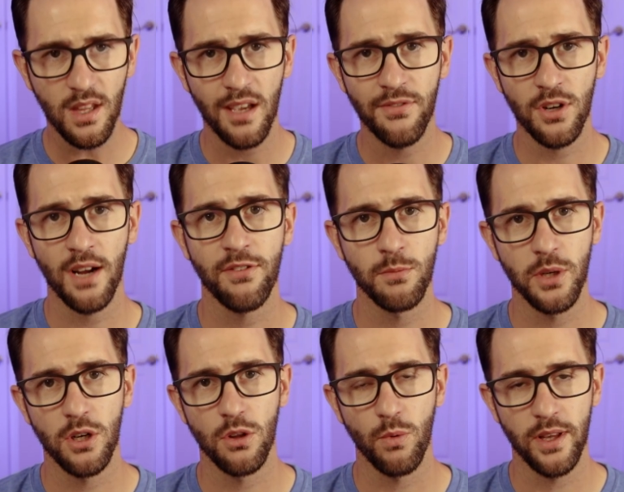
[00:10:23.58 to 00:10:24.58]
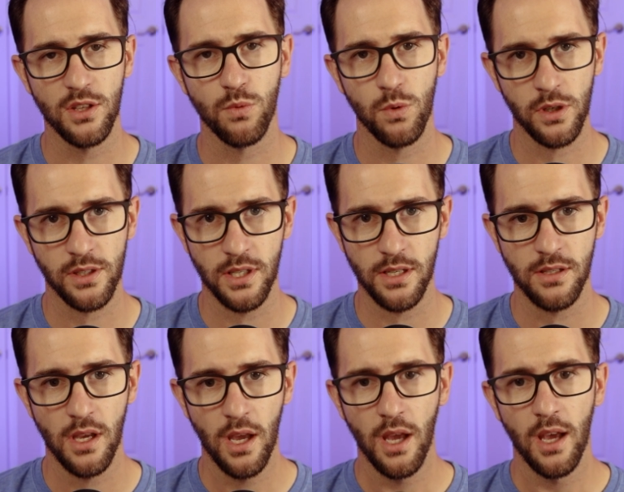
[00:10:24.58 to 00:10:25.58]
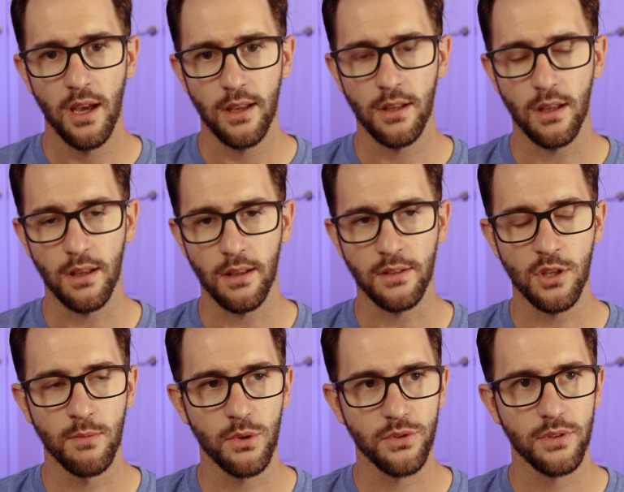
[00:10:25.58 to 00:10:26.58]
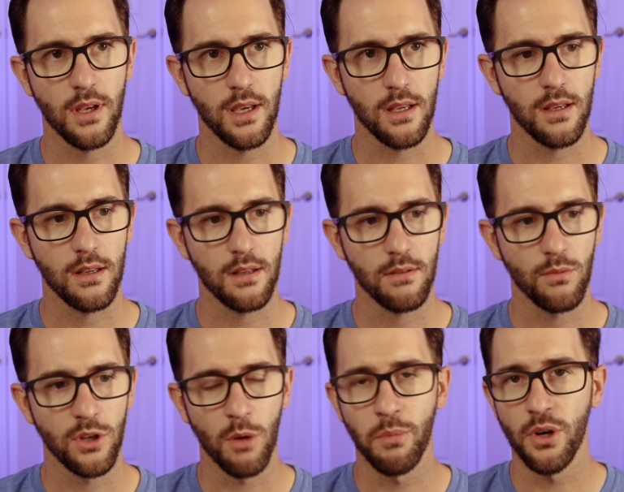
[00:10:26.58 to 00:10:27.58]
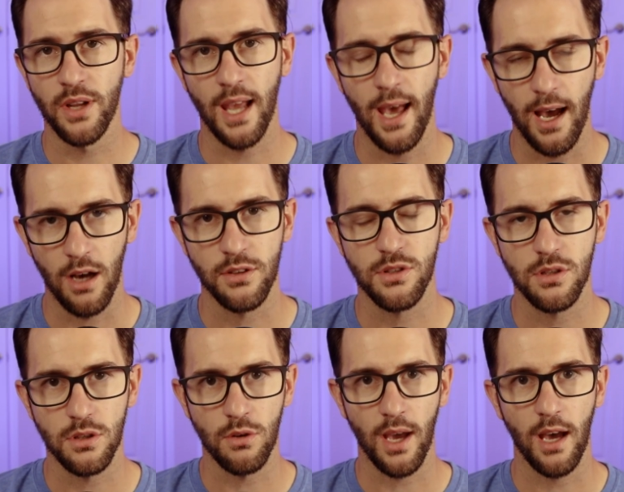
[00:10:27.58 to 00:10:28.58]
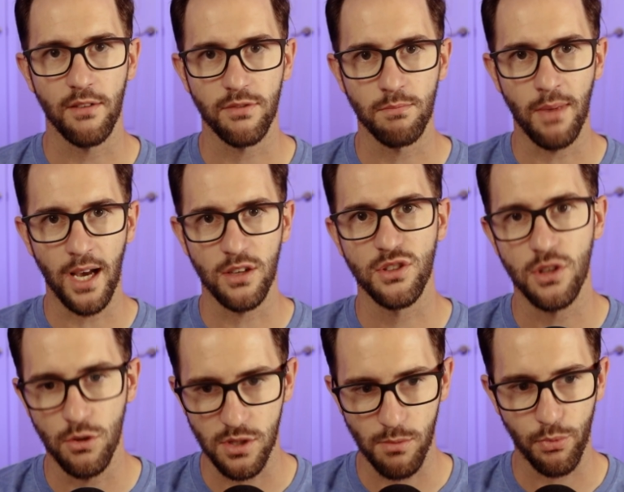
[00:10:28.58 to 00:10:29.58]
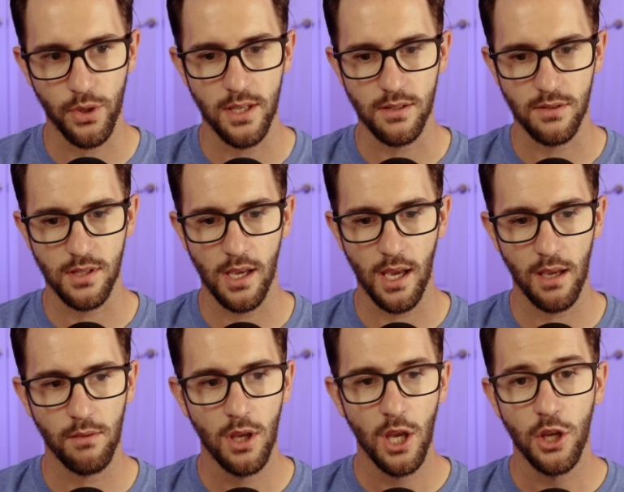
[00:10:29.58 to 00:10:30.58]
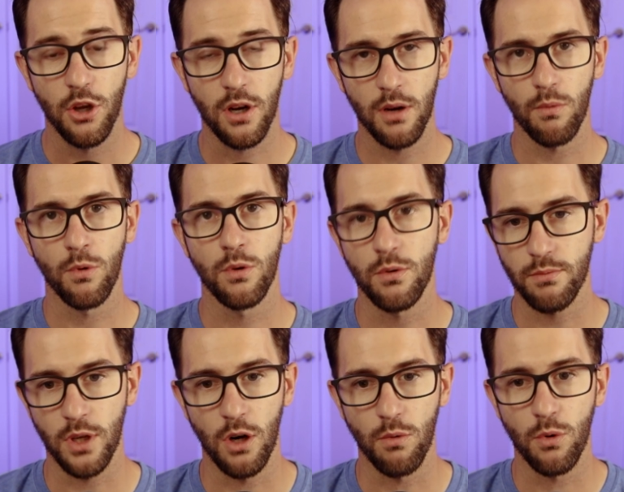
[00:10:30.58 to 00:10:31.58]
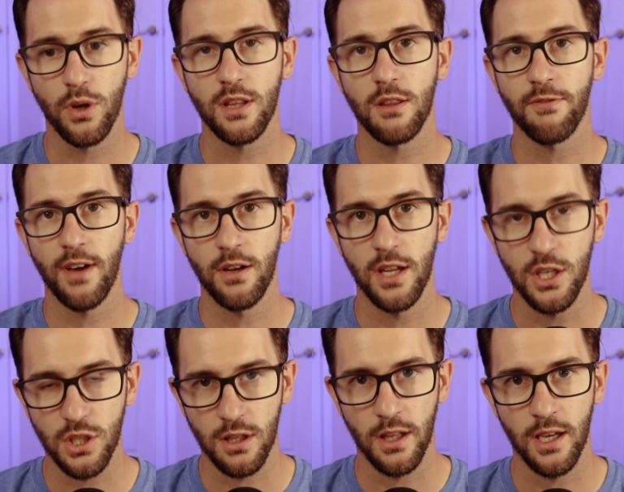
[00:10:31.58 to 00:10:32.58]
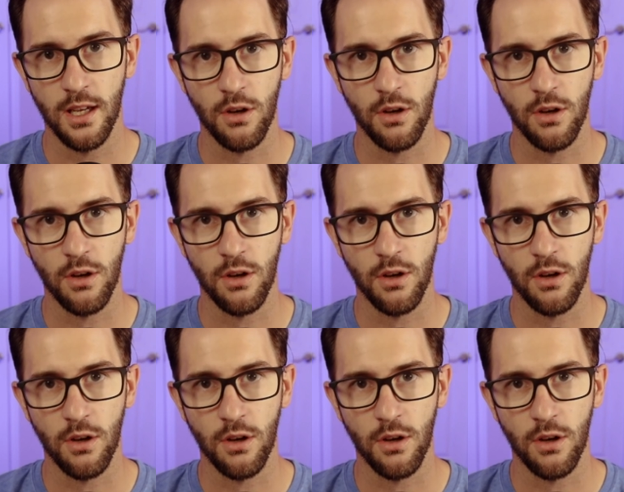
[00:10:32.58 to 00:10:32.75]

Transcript: if you're not familiar, the way this works is it's almost like when you're building a house, you have milestones in place and say, hey, we'll get the foundation laid.